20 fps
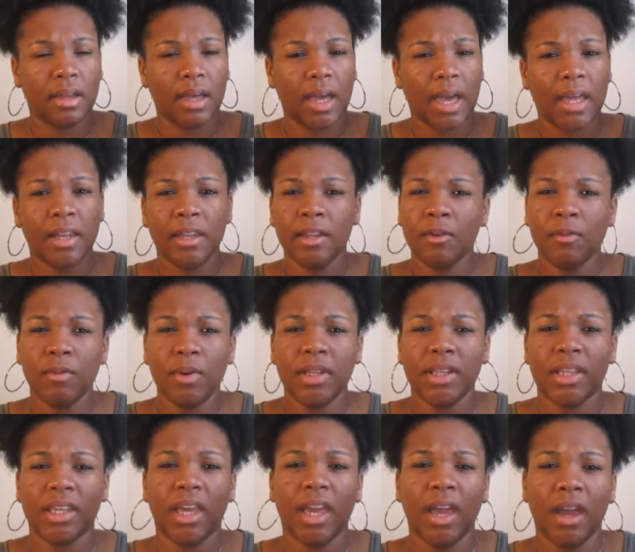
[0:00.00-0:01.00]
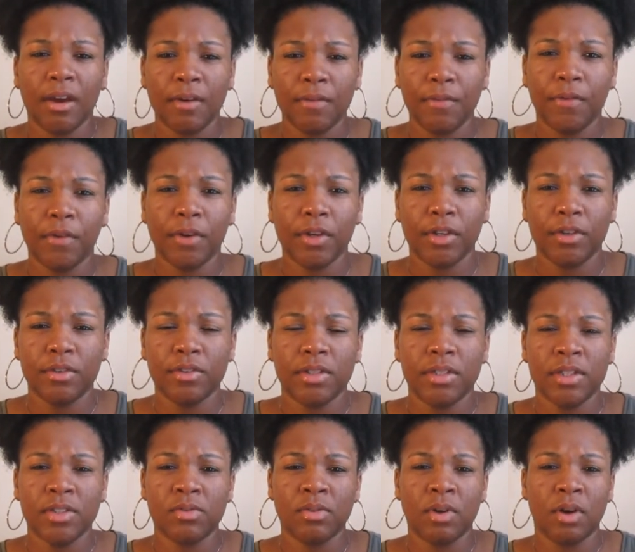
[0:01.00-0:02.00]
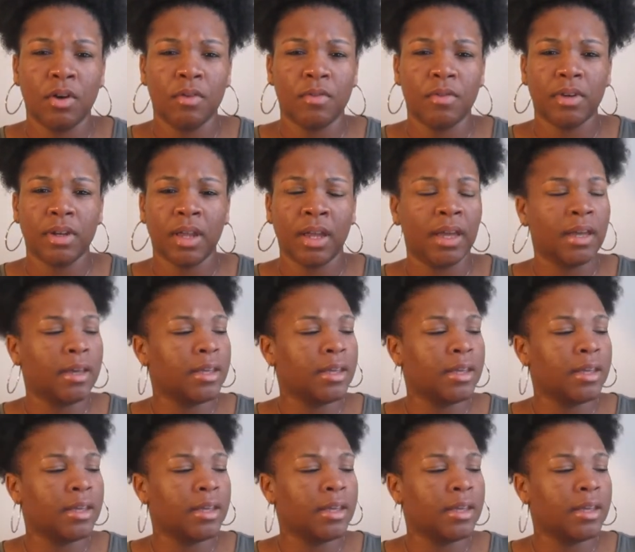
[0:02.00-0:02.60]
I didn't really care for using this one overnight